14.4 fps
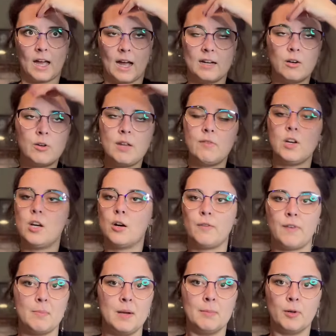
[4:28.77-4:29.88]
I don't even know if
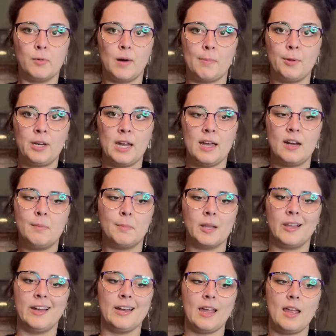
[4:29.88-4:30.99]
I'd be able to replicate it, but
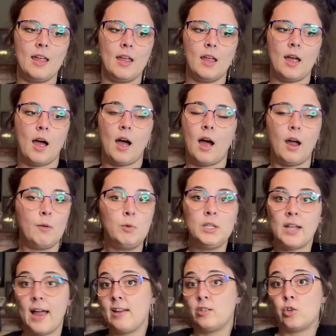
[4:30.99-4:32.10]
like, I would
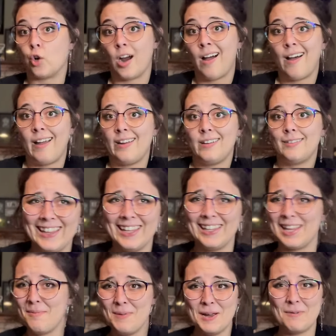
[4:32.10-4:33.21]
like to try. I think
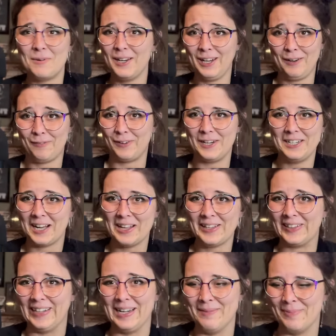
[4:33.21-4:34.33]
that'd be a really fun
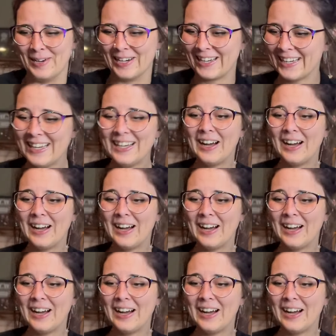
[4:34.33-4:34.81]
coloring book.